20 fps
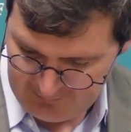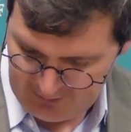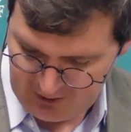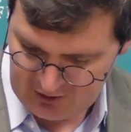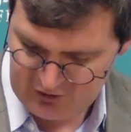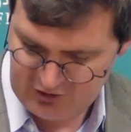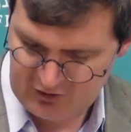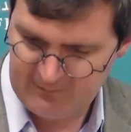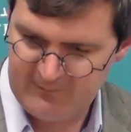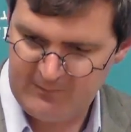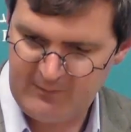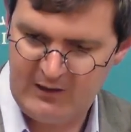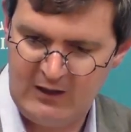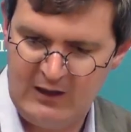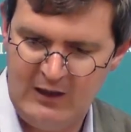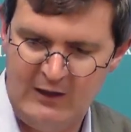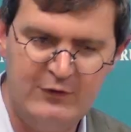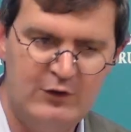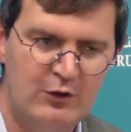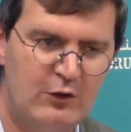But
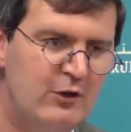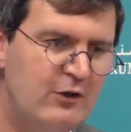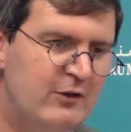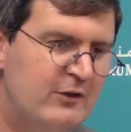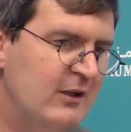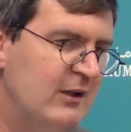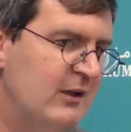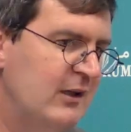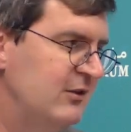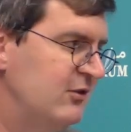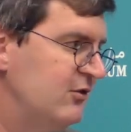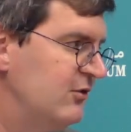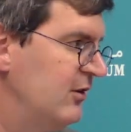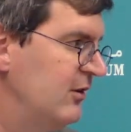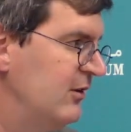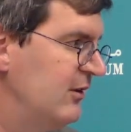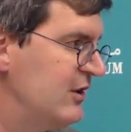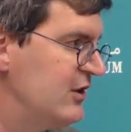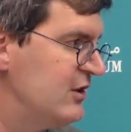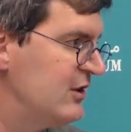if you're looking at
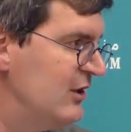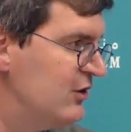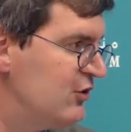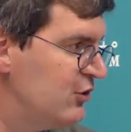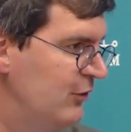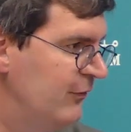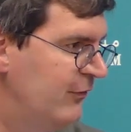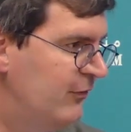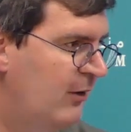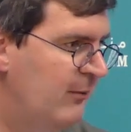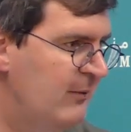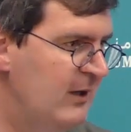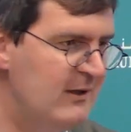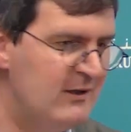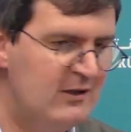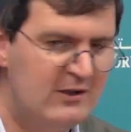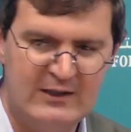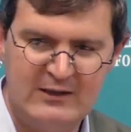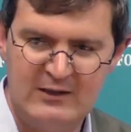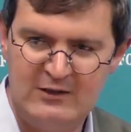this issue from
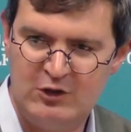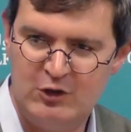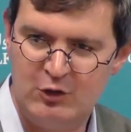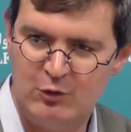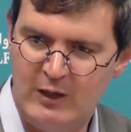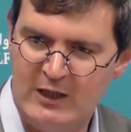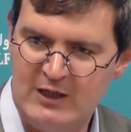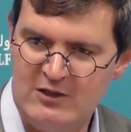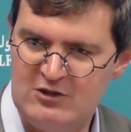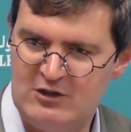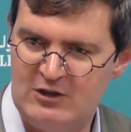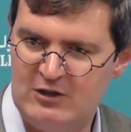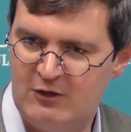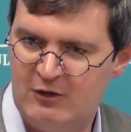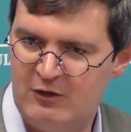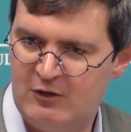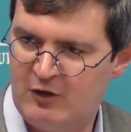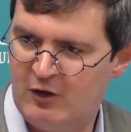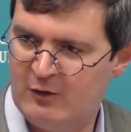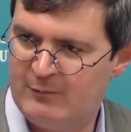a Kuwaiti
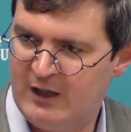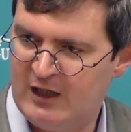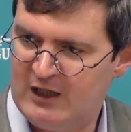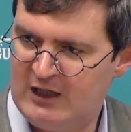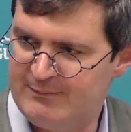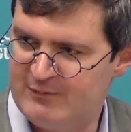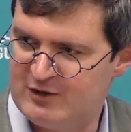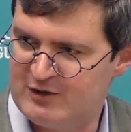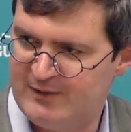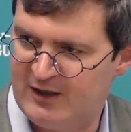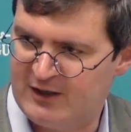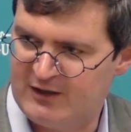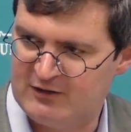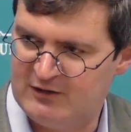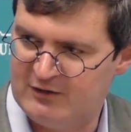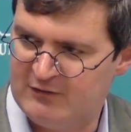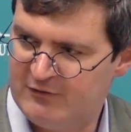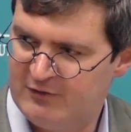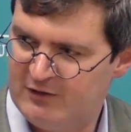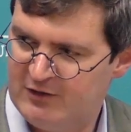or an Omani
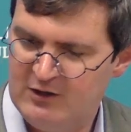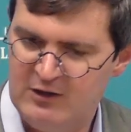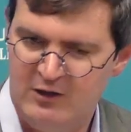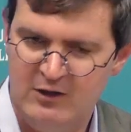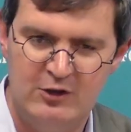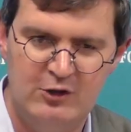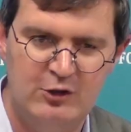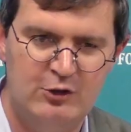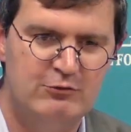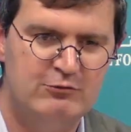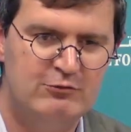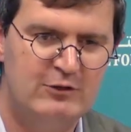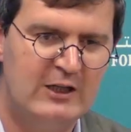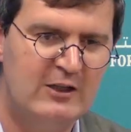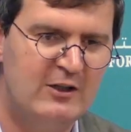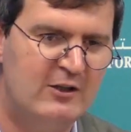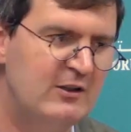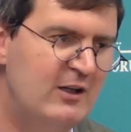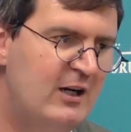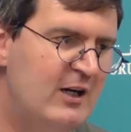perspective, you
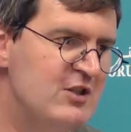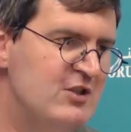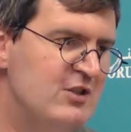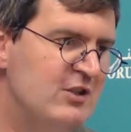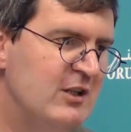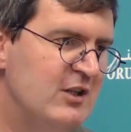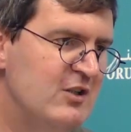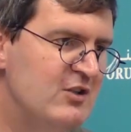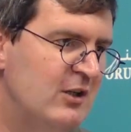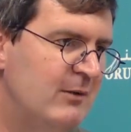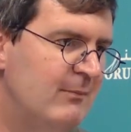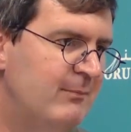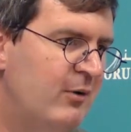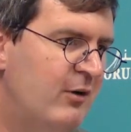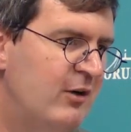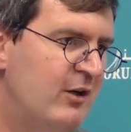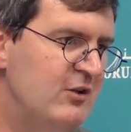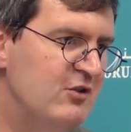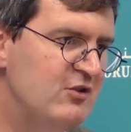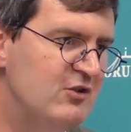recognize that at some
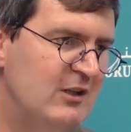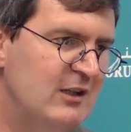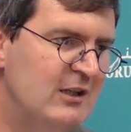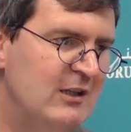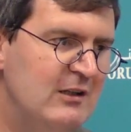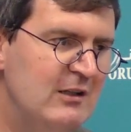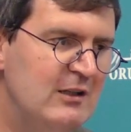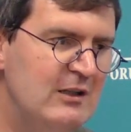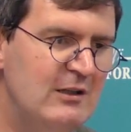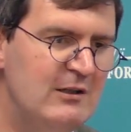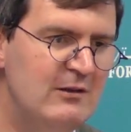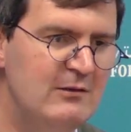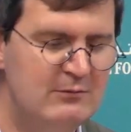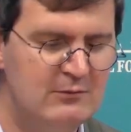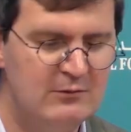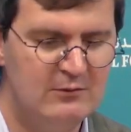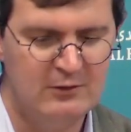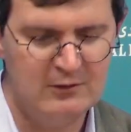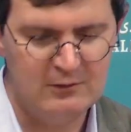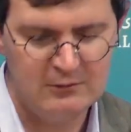point in the
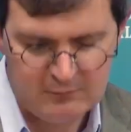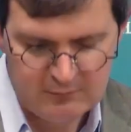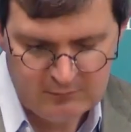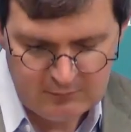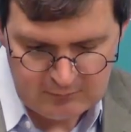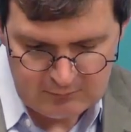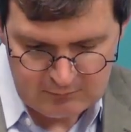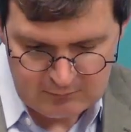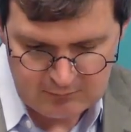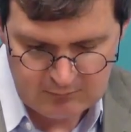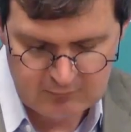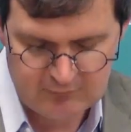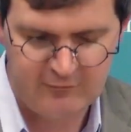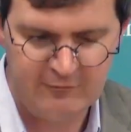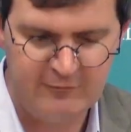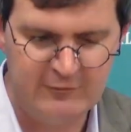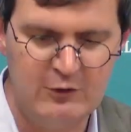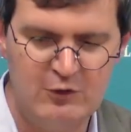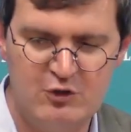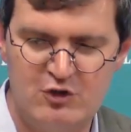
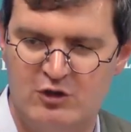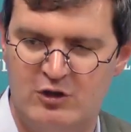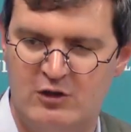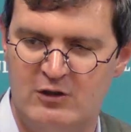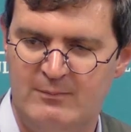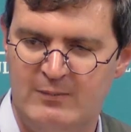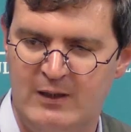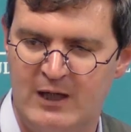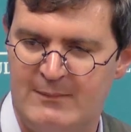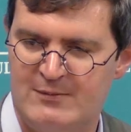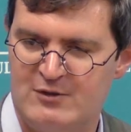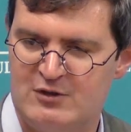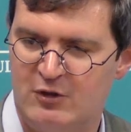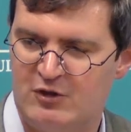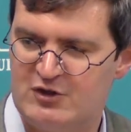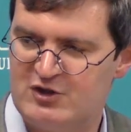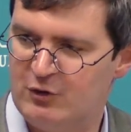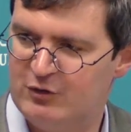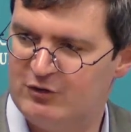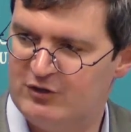future, perhaps
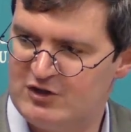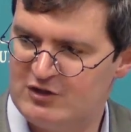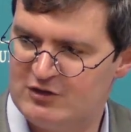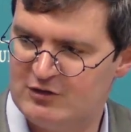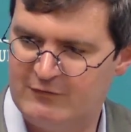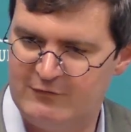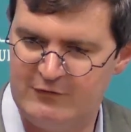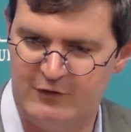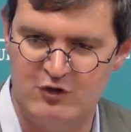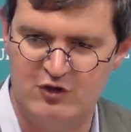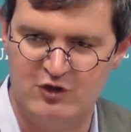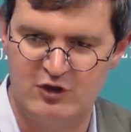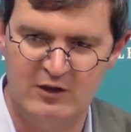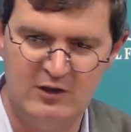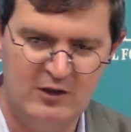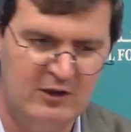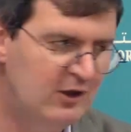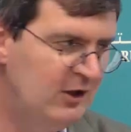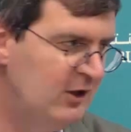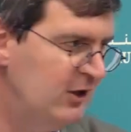not so distant
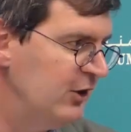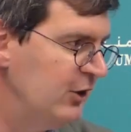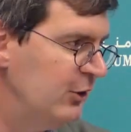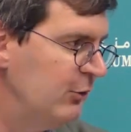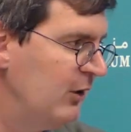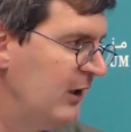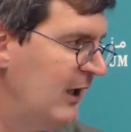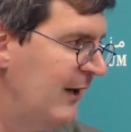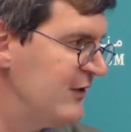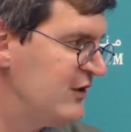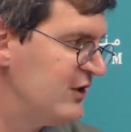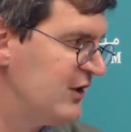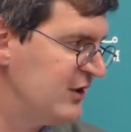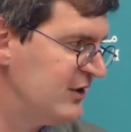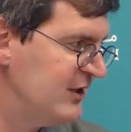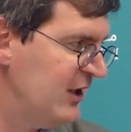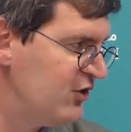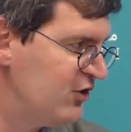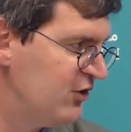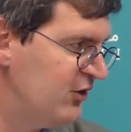future, you will have a
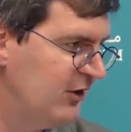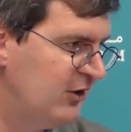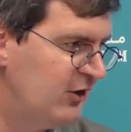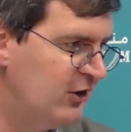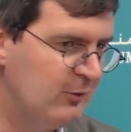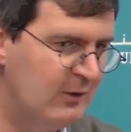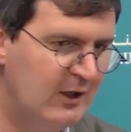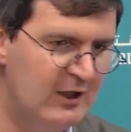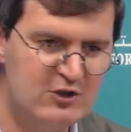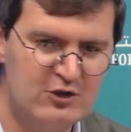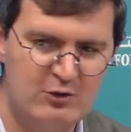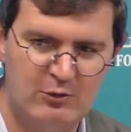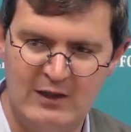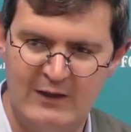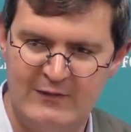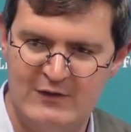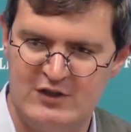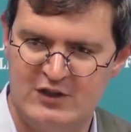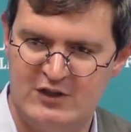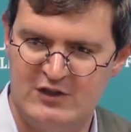succession in Kuwait, you
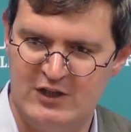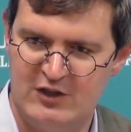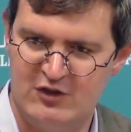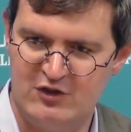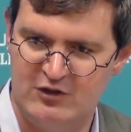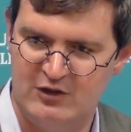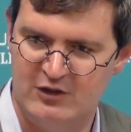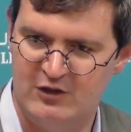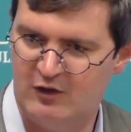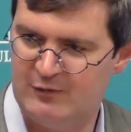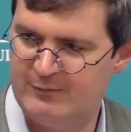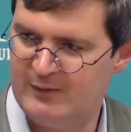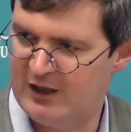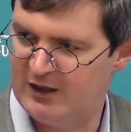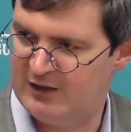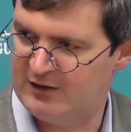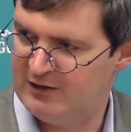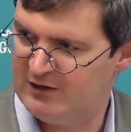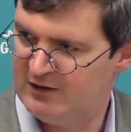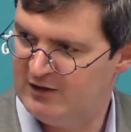will have a succession in
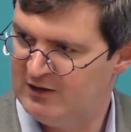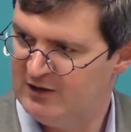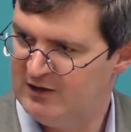Oman.